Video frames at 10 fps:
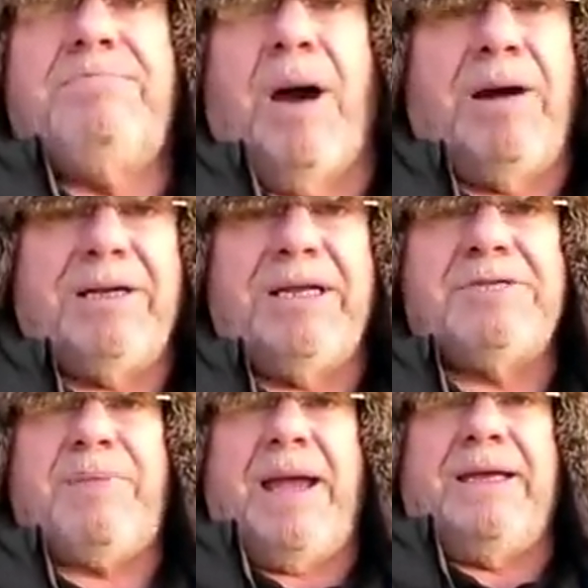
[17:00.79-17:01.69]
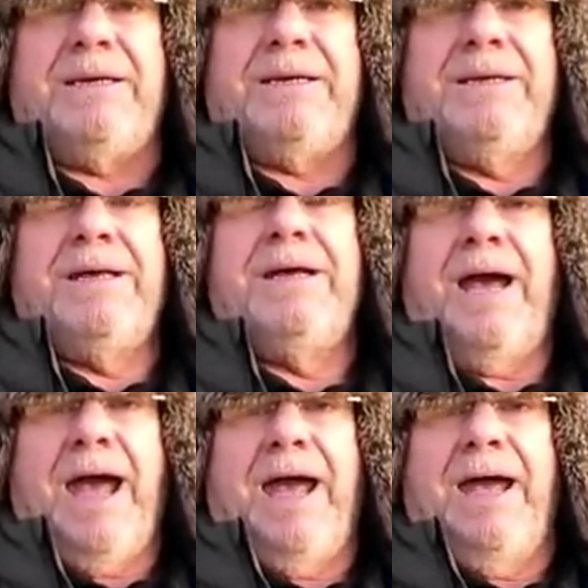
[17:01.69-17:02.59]
Barclays Bank
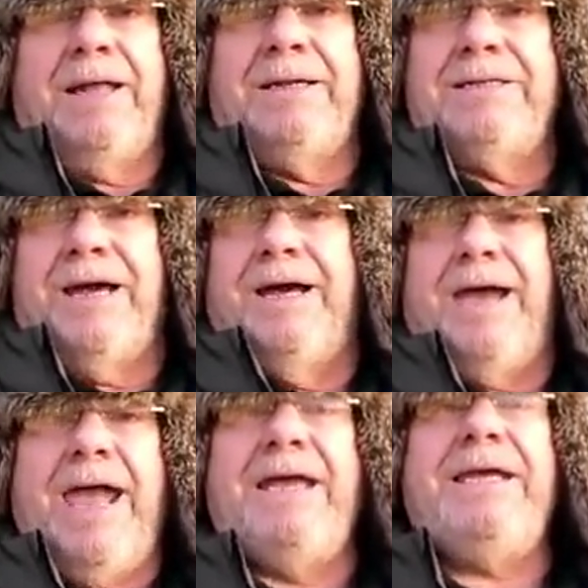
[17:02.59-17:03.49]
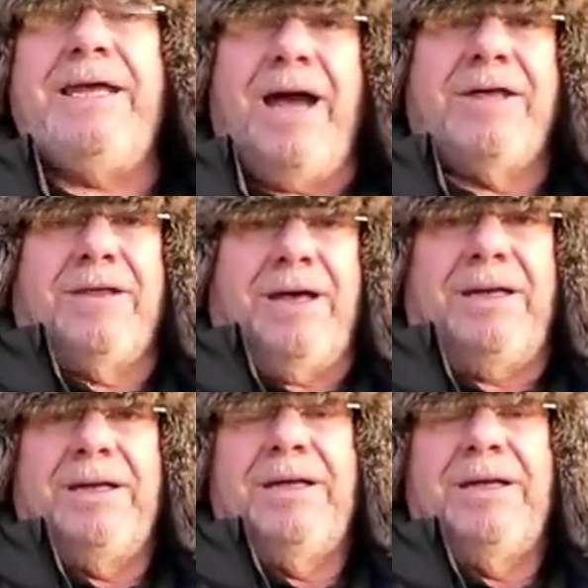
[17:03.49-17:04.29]
and any other